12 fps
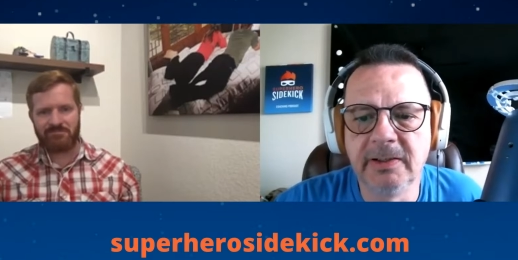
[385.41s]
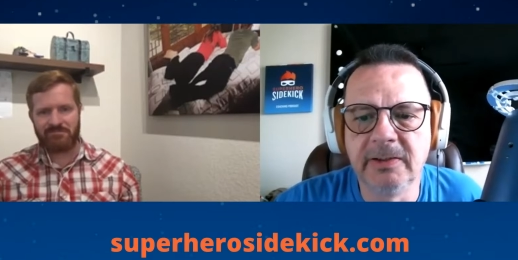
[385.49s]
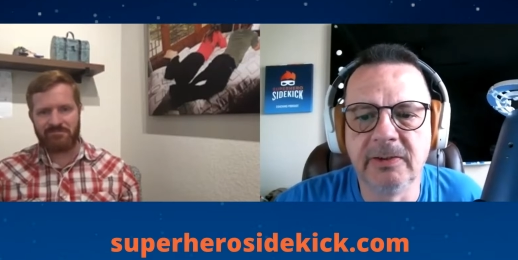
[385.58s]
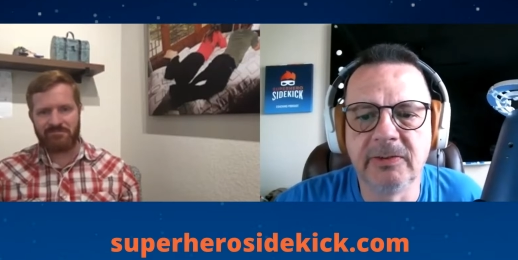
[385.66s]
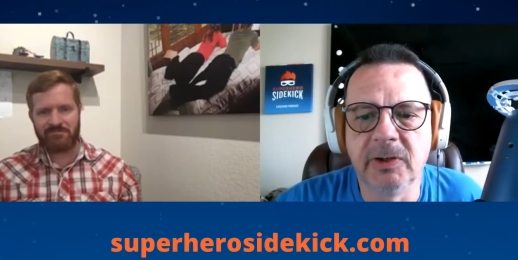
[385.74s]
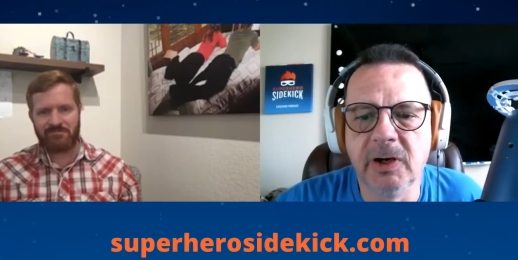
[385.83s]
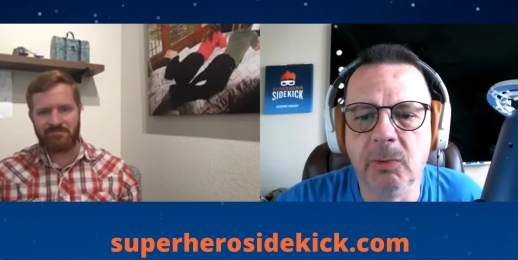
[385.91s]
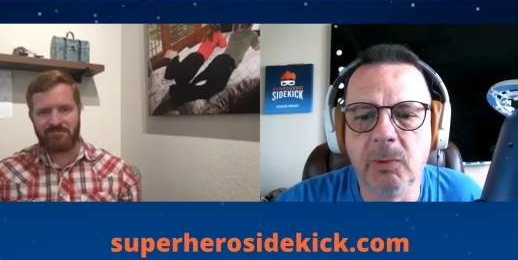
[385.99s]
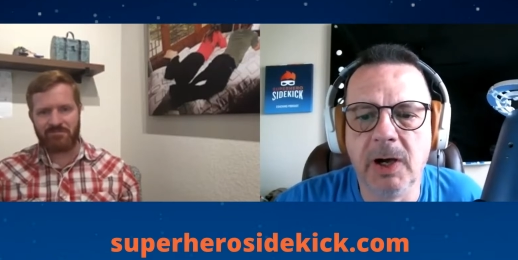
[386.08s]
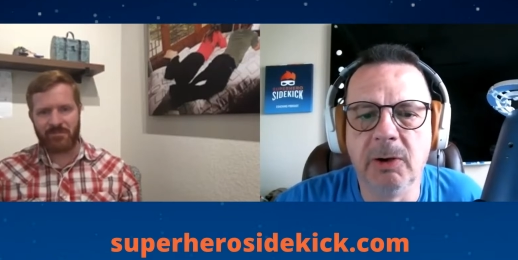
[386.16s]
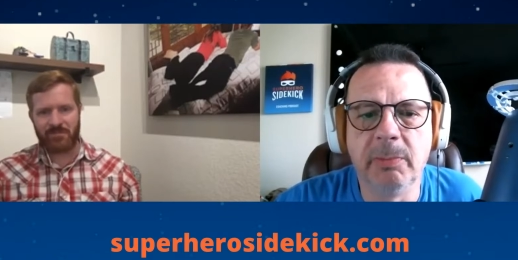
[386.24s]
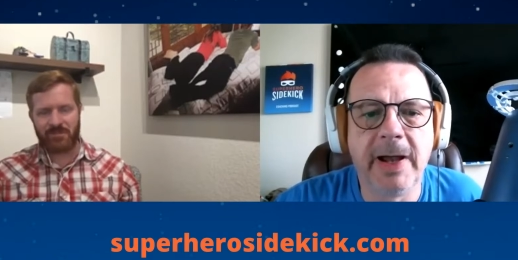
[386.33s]
Speaker 1: just a, a
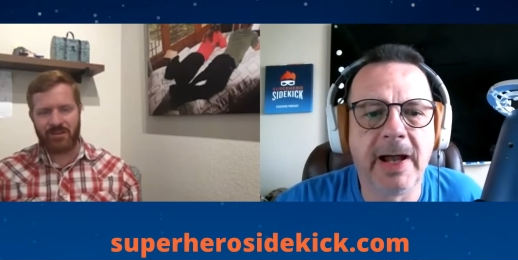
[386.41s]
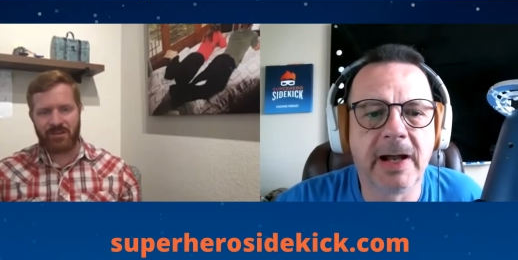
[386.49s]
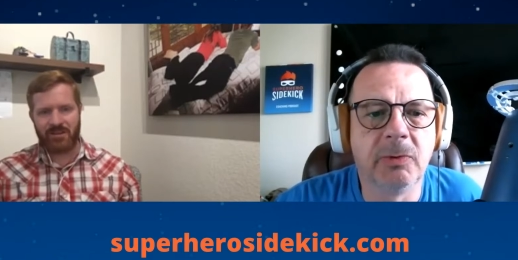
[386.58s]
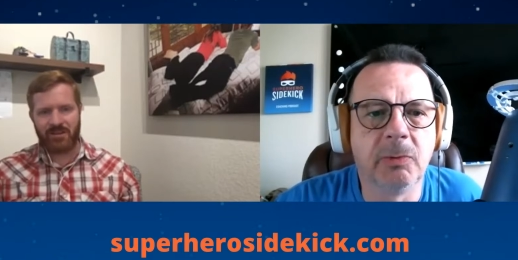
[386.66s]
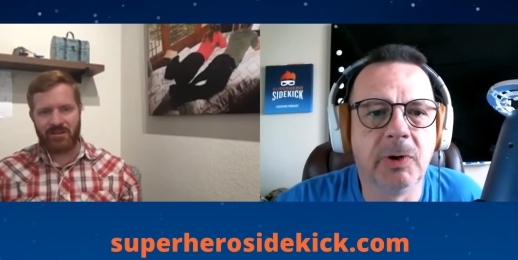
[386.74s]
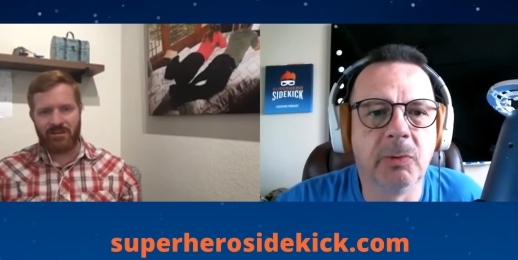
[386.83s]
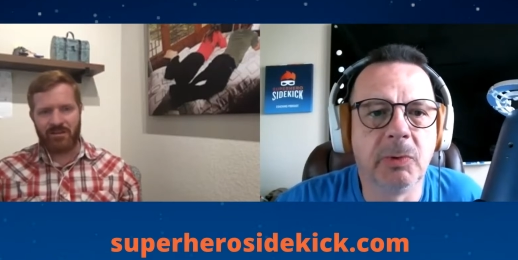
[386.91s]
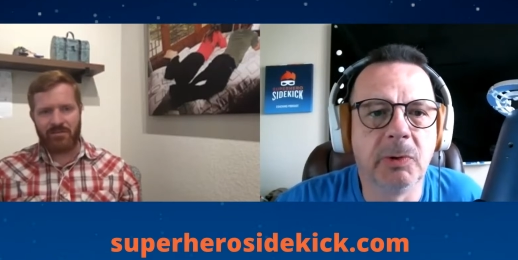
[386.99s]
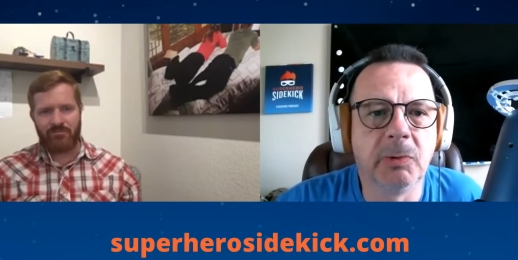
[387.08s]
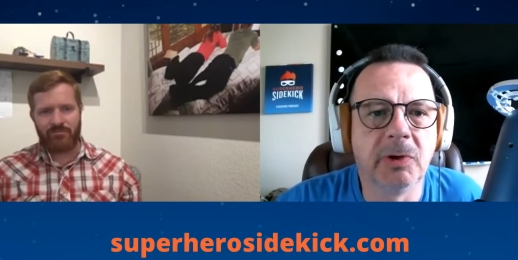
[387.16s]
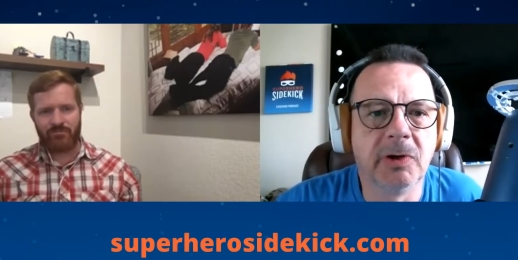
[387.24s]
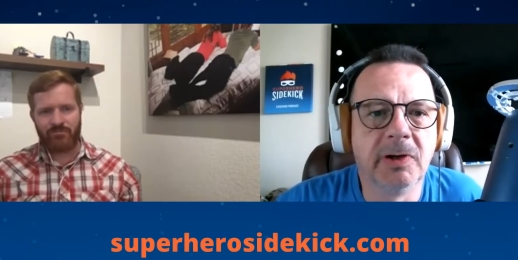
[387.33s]
while back where we
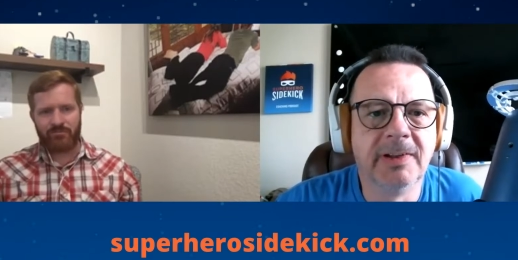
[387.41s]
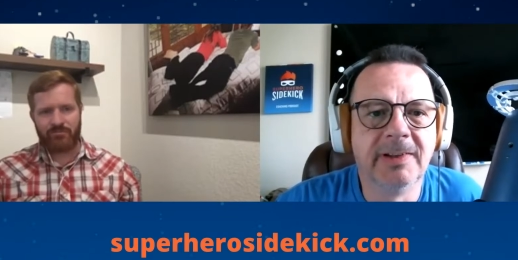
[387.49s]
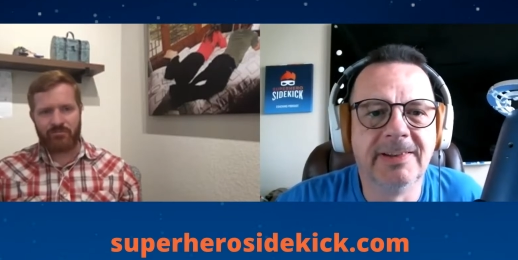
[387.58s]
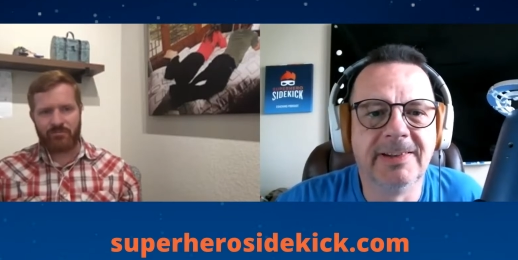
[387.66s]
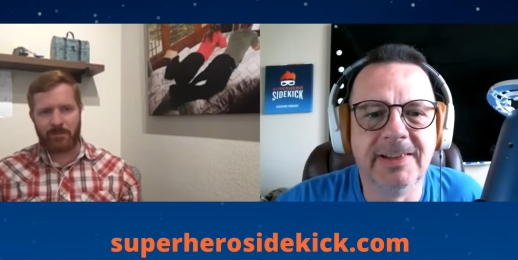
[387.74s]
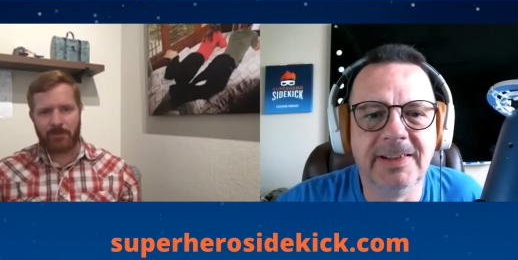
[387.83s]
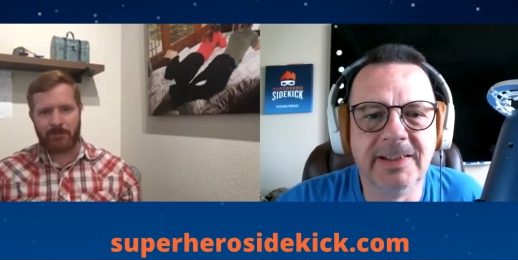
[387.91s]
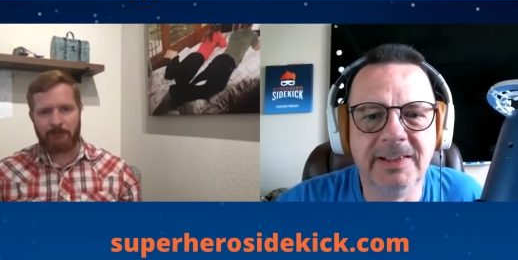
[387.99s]
were uh,